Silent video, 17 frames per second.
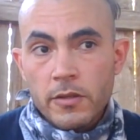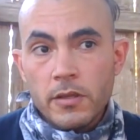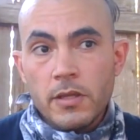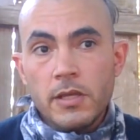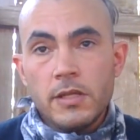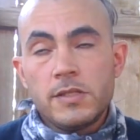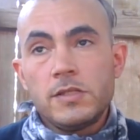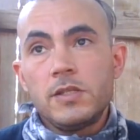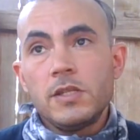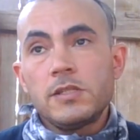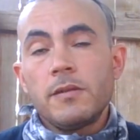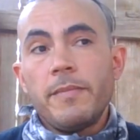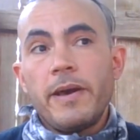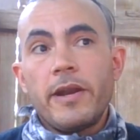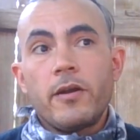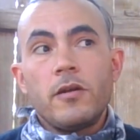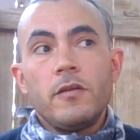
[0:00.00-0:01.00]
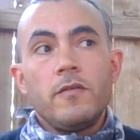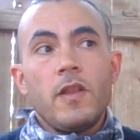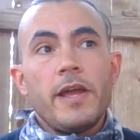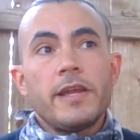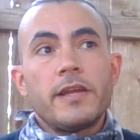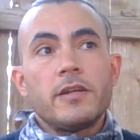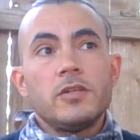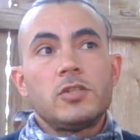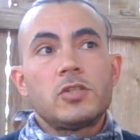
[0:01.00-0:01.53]
It's just a matter of
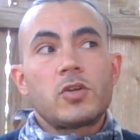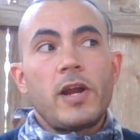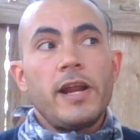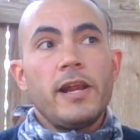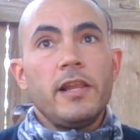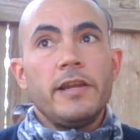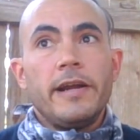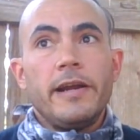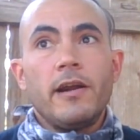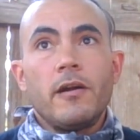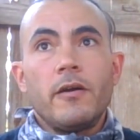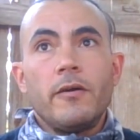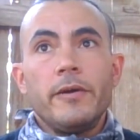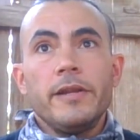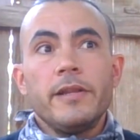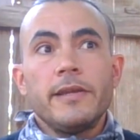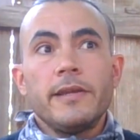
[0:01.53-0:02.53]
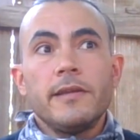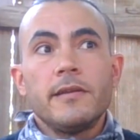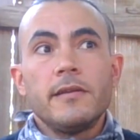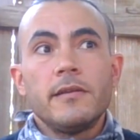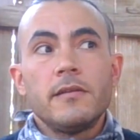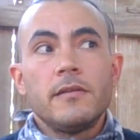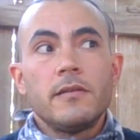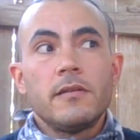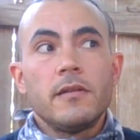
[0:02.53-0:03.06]
trial and error, really.
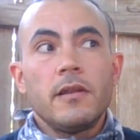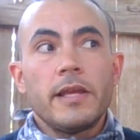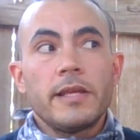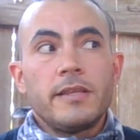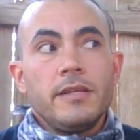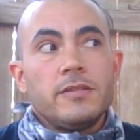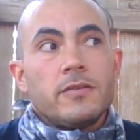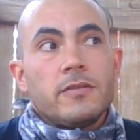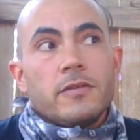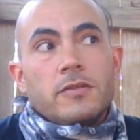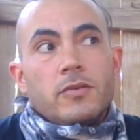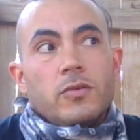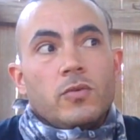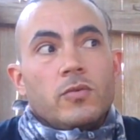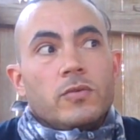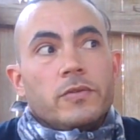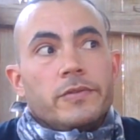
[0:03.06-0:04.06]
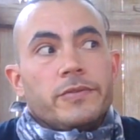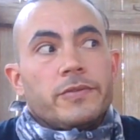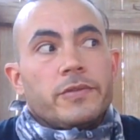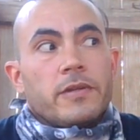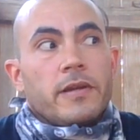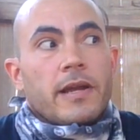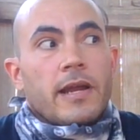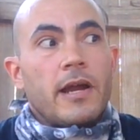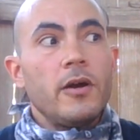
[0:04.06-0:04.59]
These are the tools.
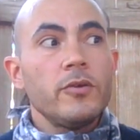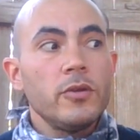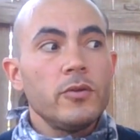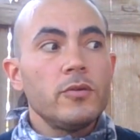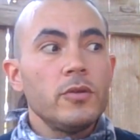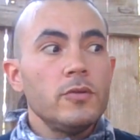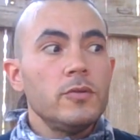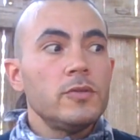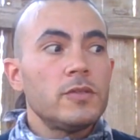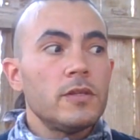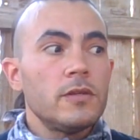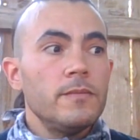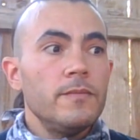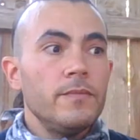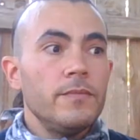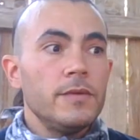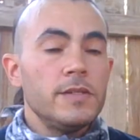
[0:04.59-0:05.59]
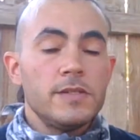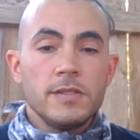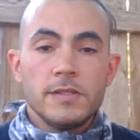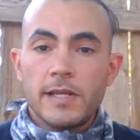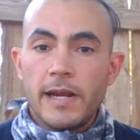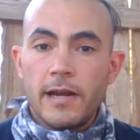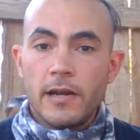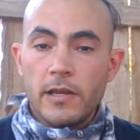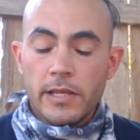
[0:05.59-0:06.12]
How you use them is
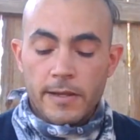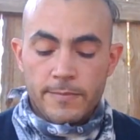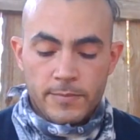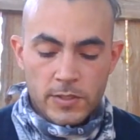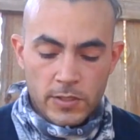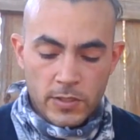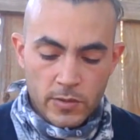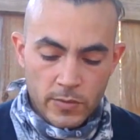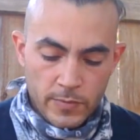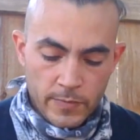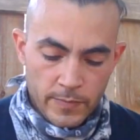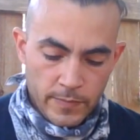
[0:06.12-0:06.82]
entirely up to you.